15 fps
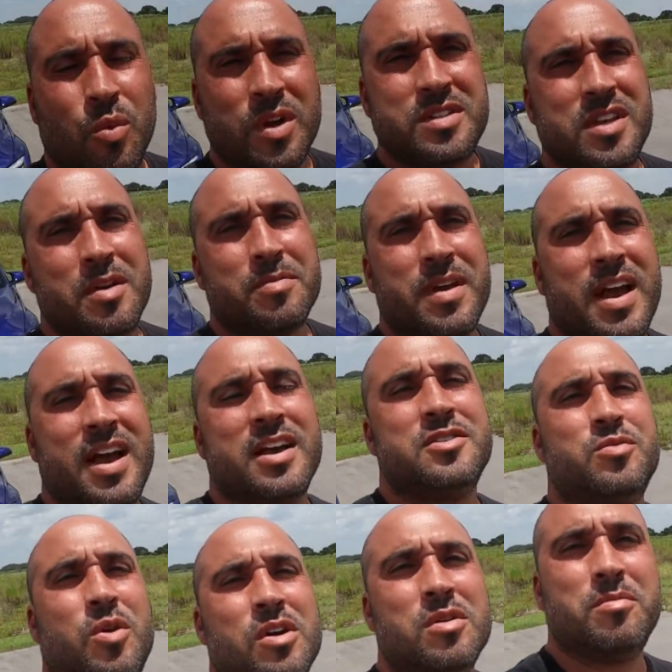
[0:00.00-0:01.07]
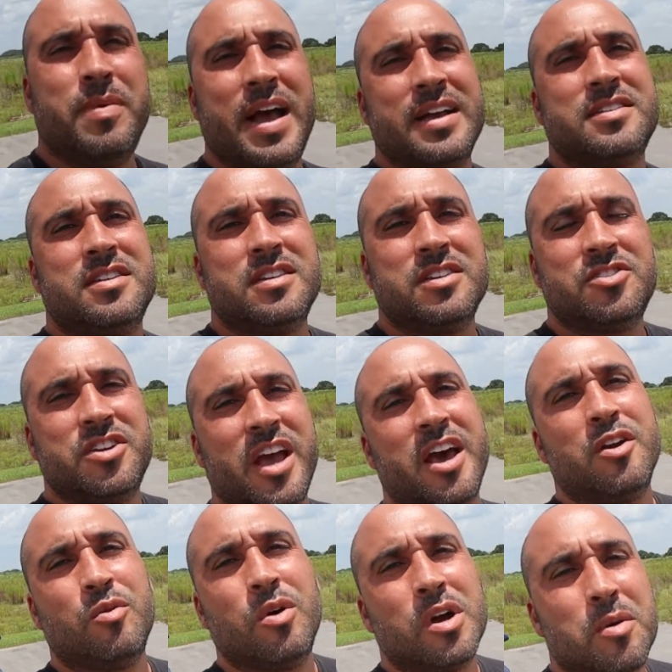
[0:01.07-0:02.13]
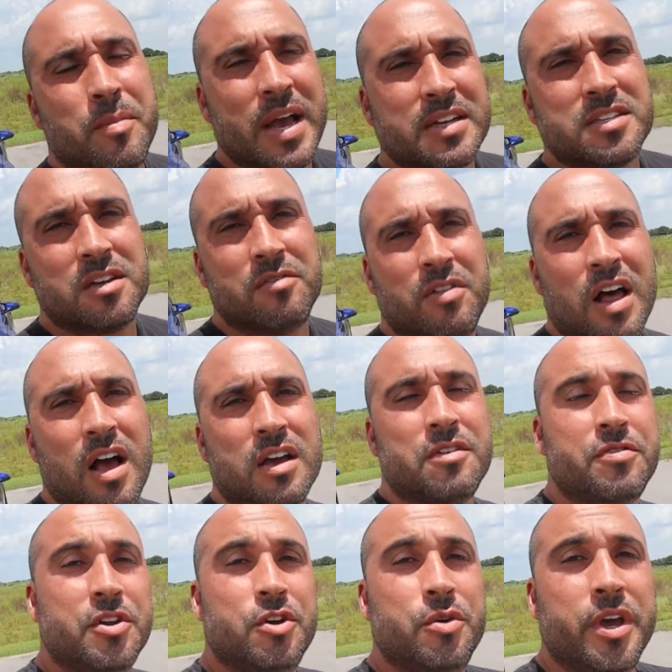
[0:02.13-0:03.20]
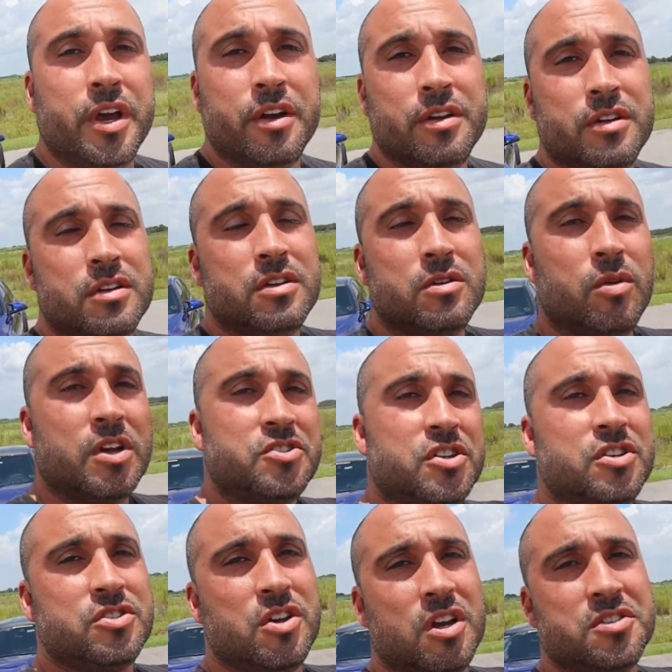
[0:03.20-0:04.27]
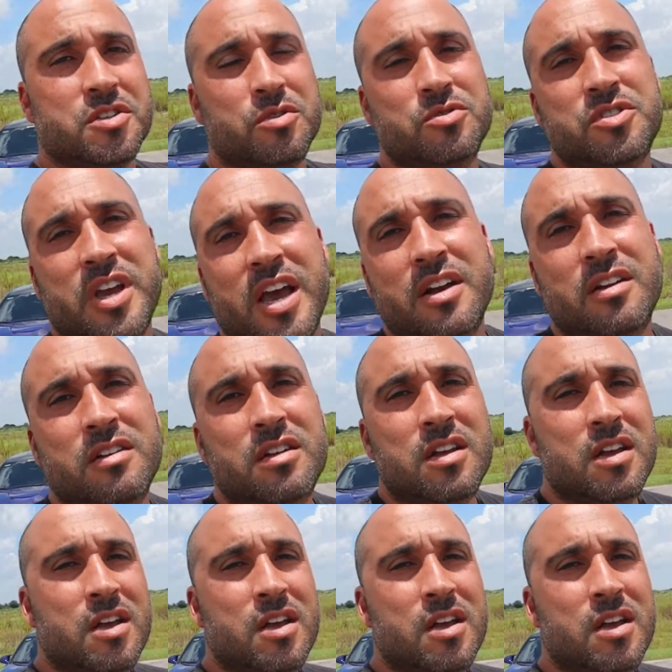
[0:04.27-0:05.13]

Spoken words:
What's up, guys? Welcome back to the channel. Welcome back to the vlog. If you're new here, you're watching Exhaust Note channel.